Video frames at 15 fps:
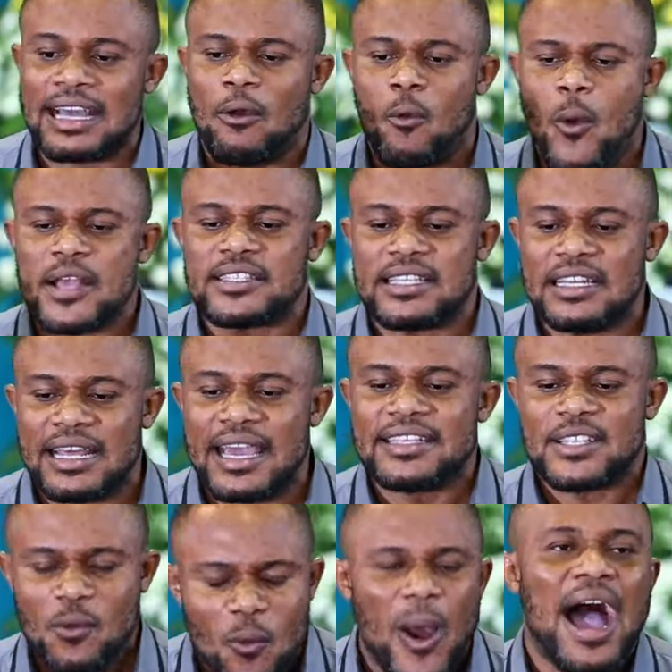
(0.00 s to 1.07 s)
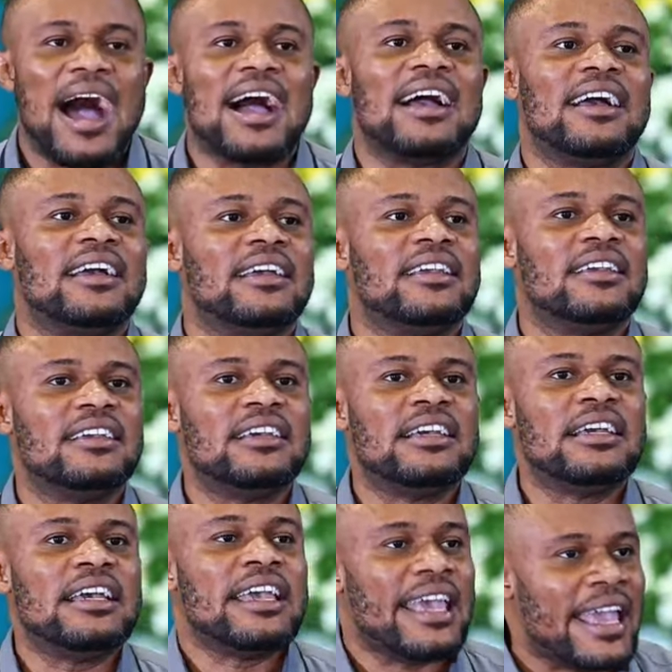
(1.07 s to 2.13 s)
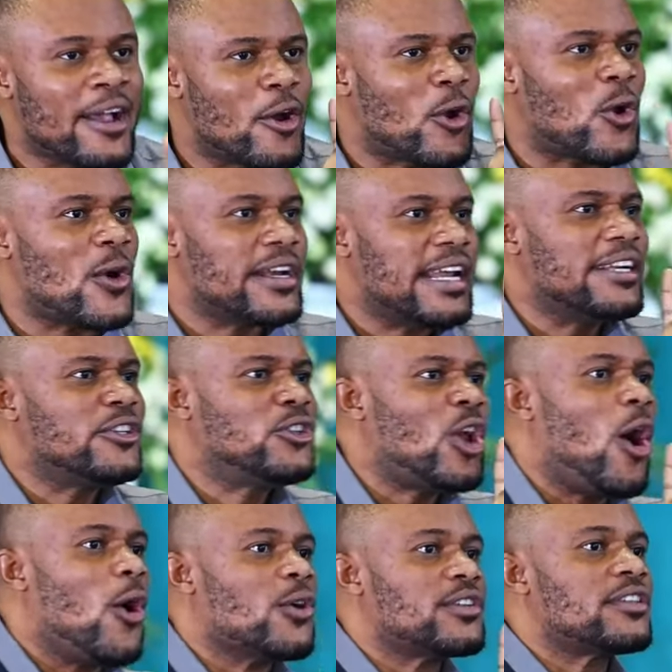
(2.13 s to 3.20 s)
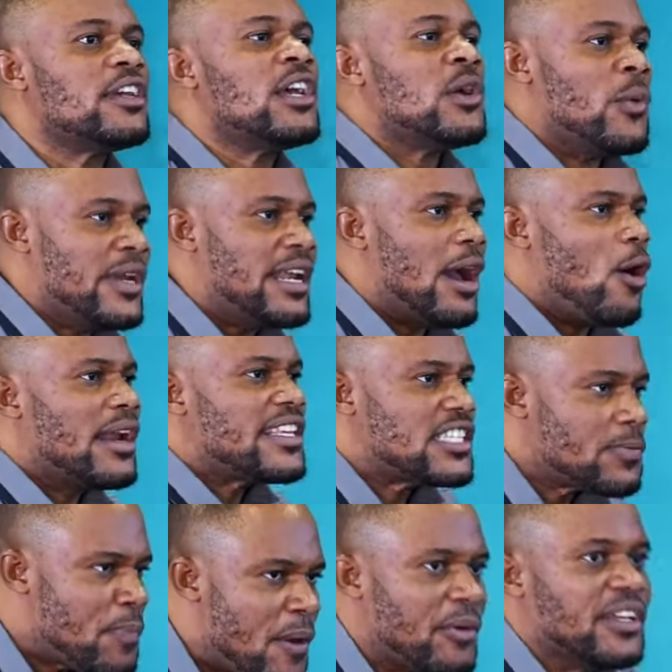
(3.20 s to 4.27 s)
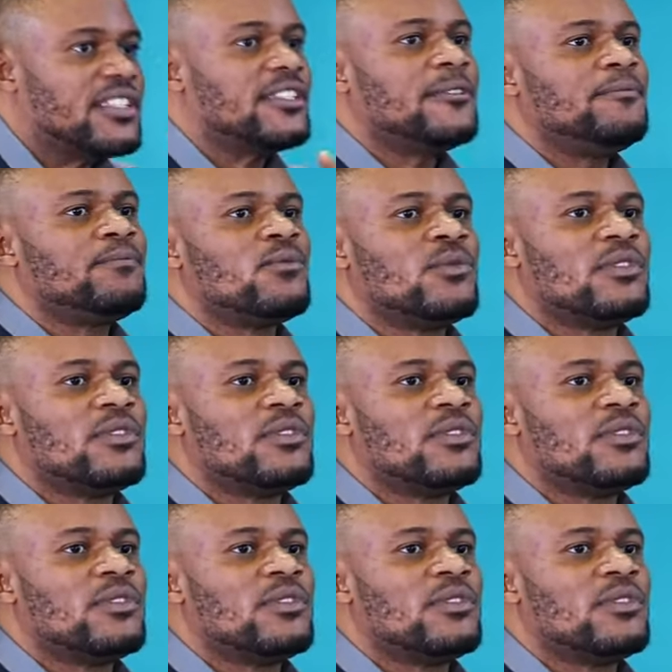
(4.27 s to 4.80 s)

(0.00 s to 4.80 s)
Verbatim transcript: The question is why? Including those with the Holy Spirit.